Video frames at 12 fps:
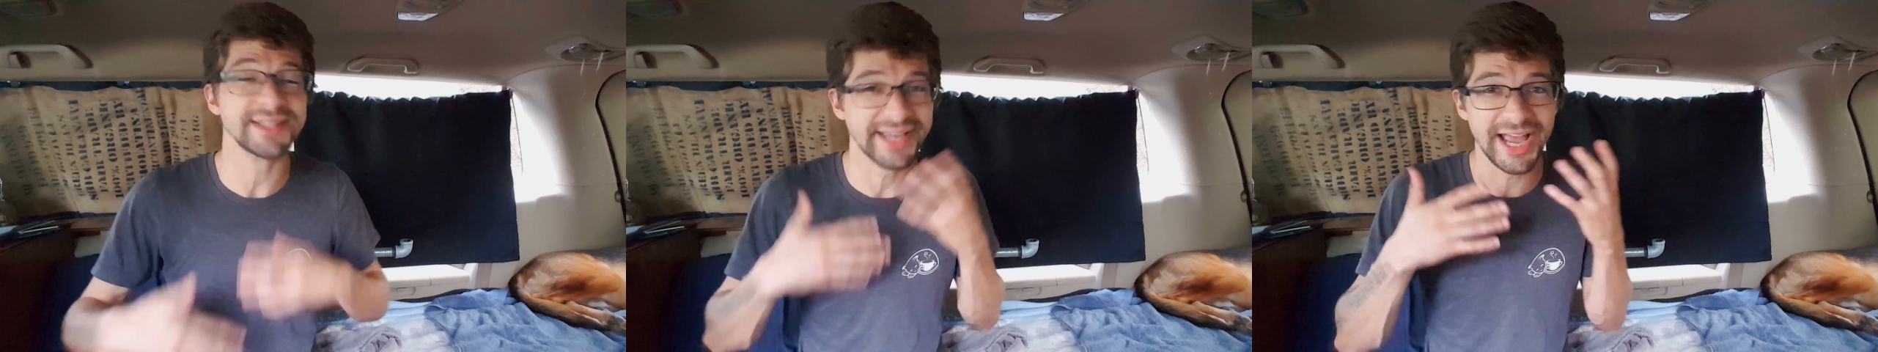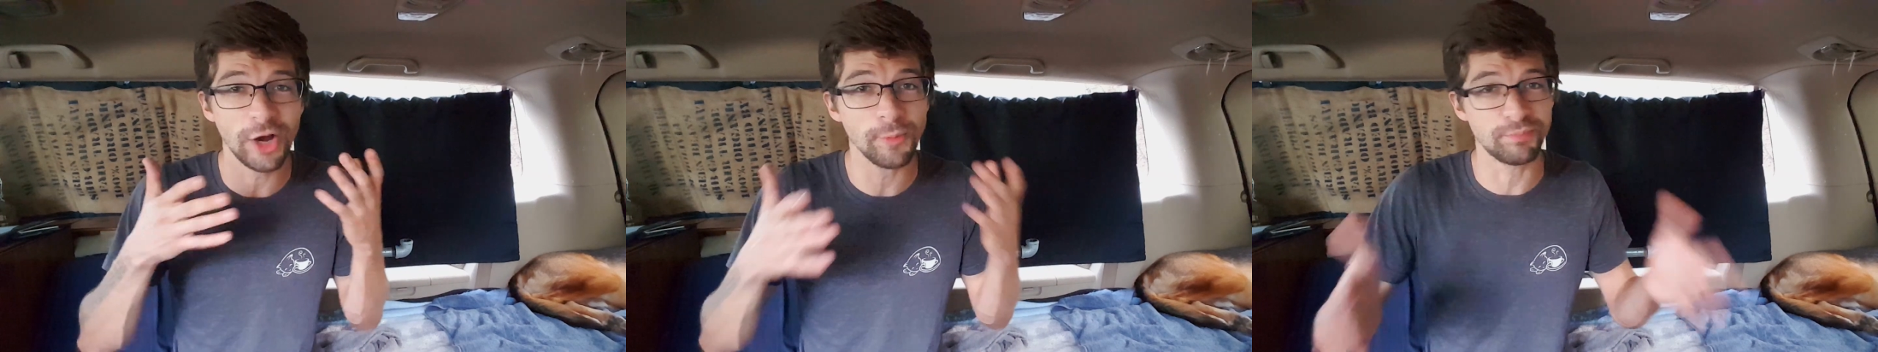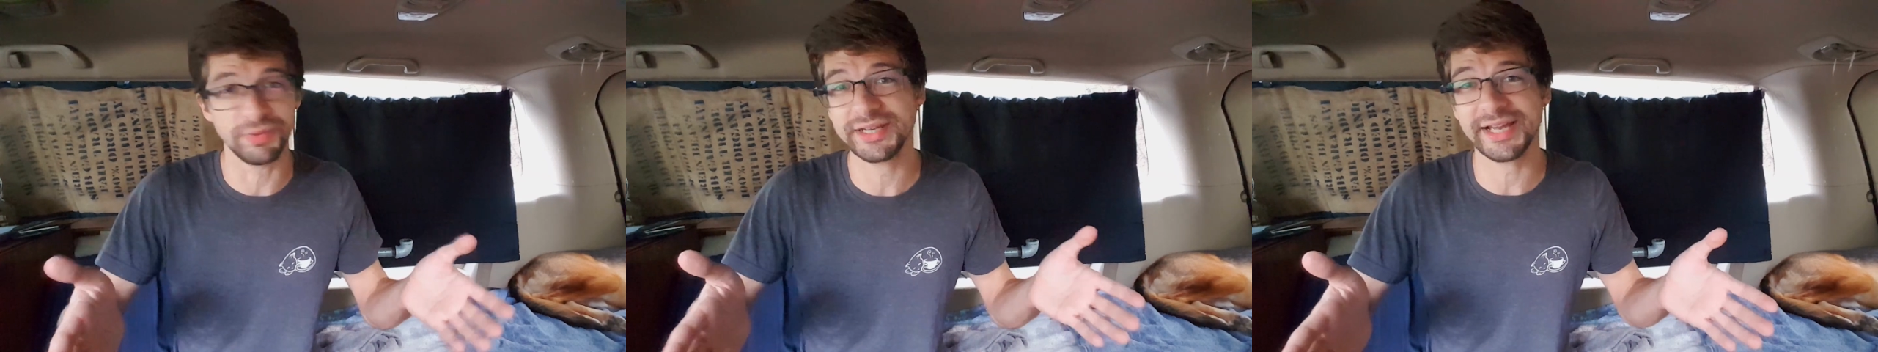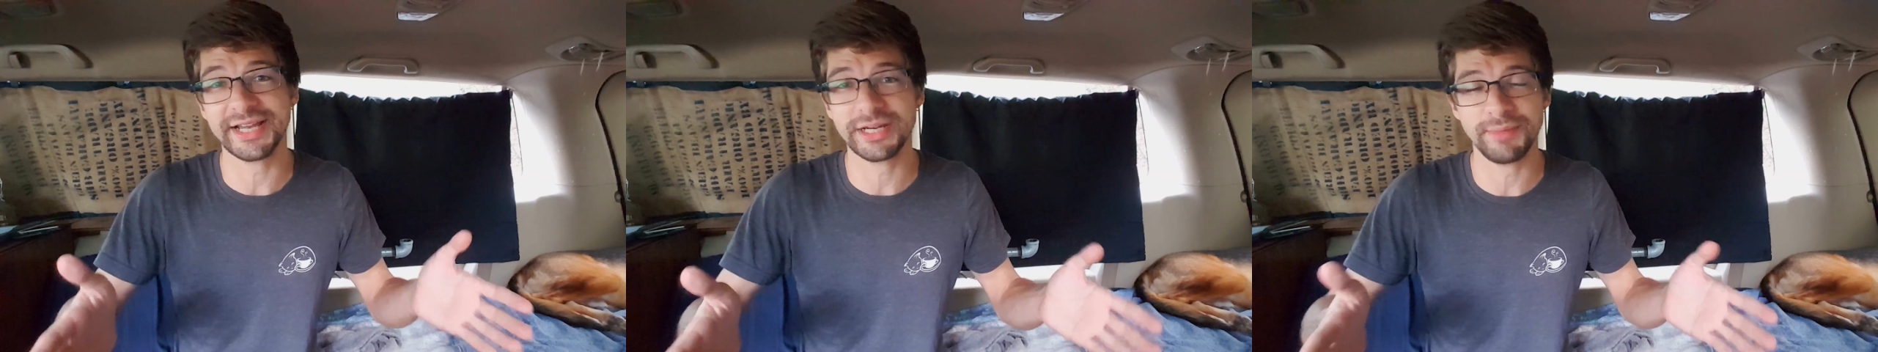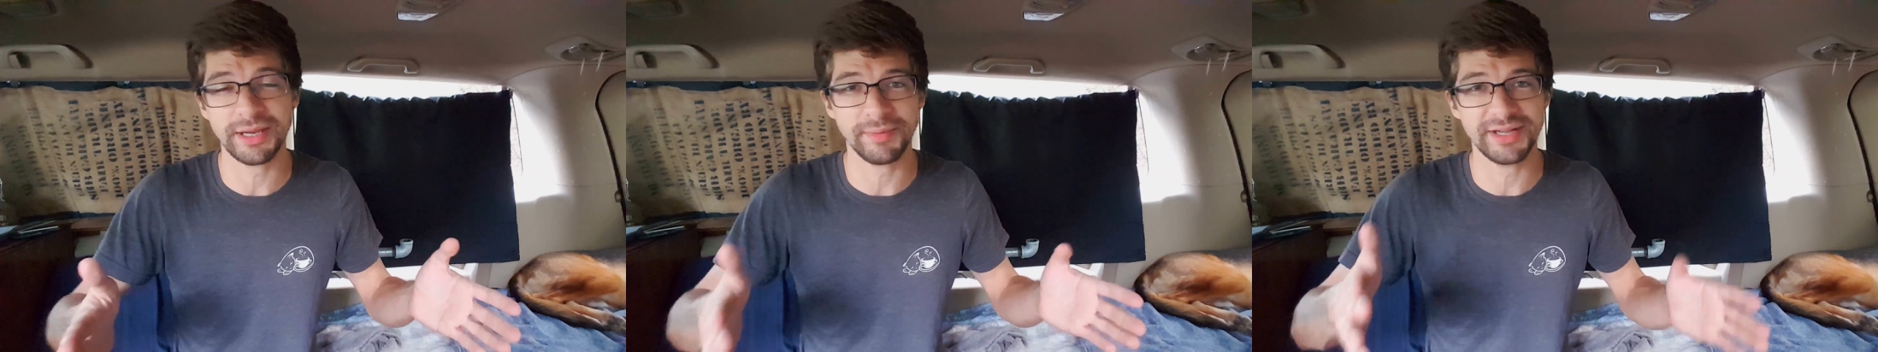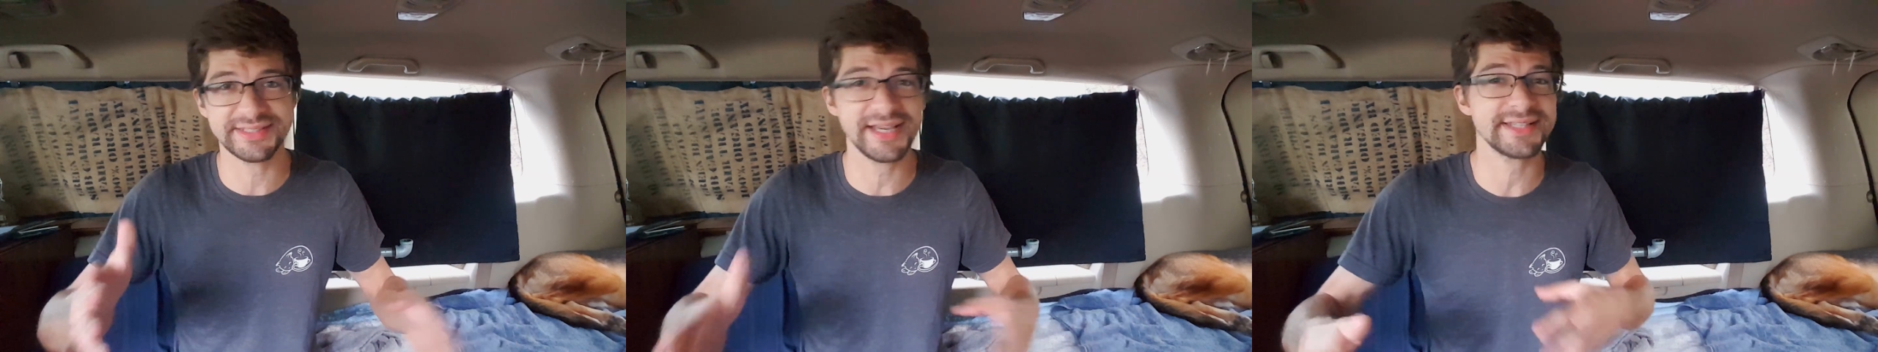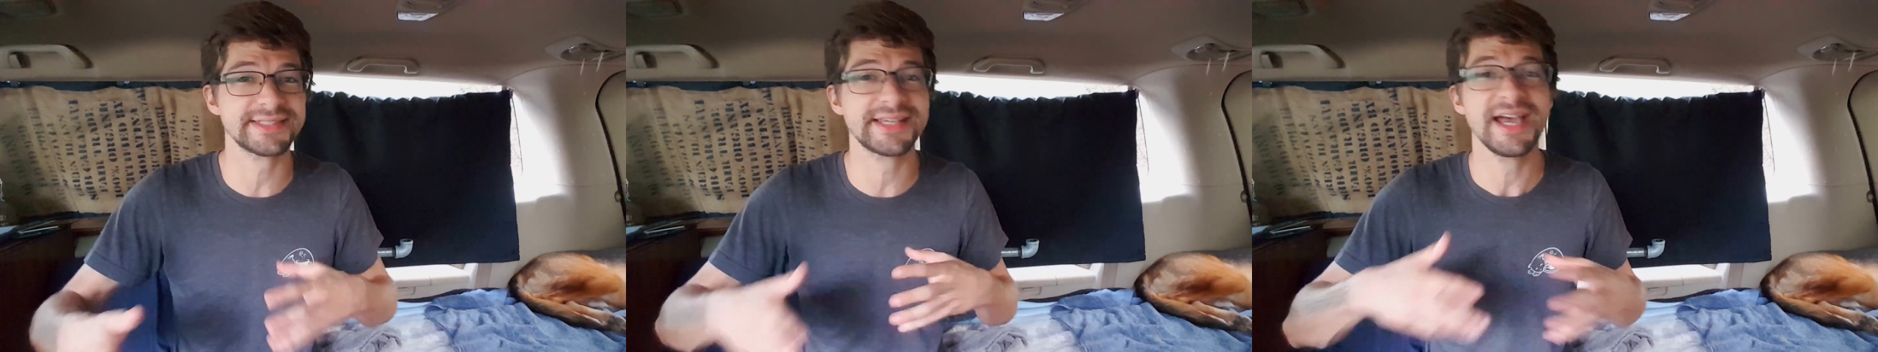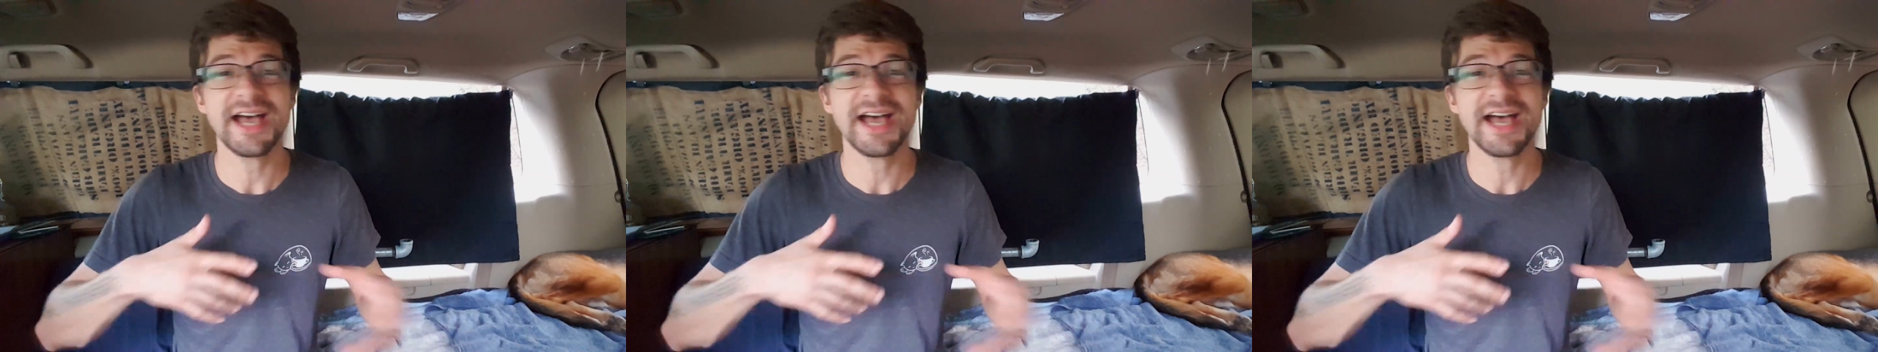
like how big I could make my desk,